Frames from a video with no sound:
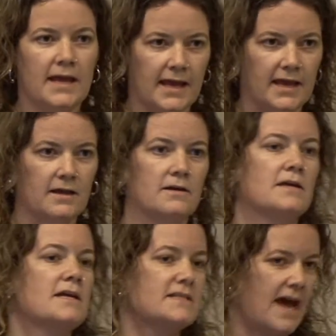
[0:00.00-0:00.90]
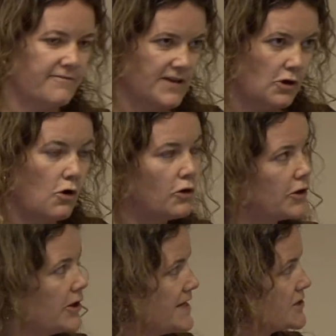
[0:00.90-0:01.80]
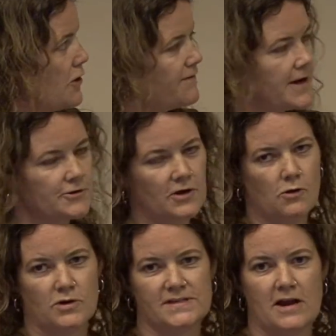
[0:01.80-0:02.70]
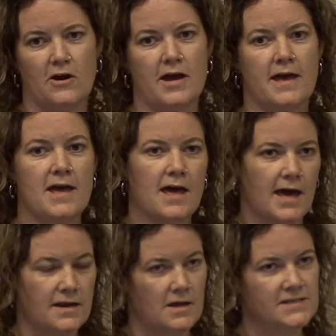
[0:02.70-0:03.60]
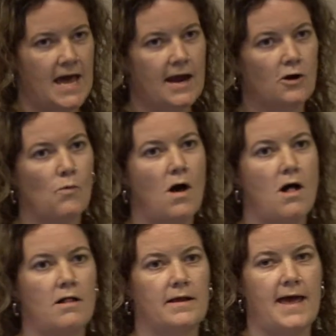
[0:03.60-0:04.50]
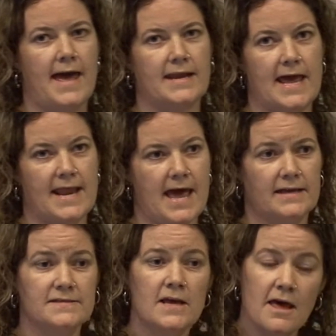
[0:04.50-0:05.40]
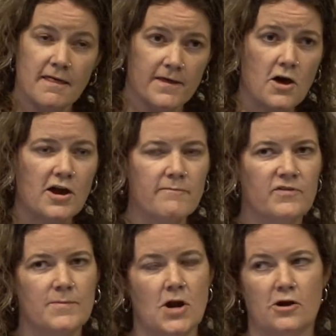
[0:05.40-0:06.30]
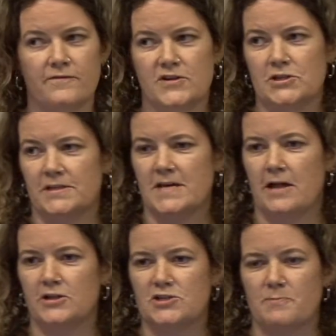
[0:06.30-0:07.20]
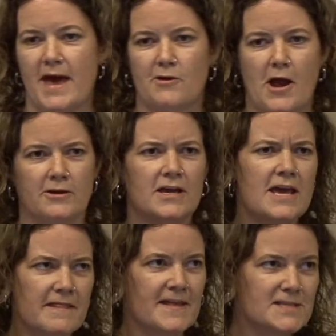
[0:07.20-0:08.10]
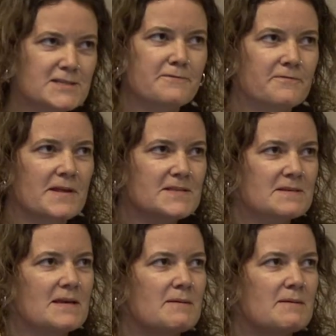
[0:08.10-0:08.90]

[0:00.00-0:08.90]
Ng, Daphne Koller, his co-founder at Coursera, Anand Agrawal at edX. They all come from an artificial intelligence background. That's a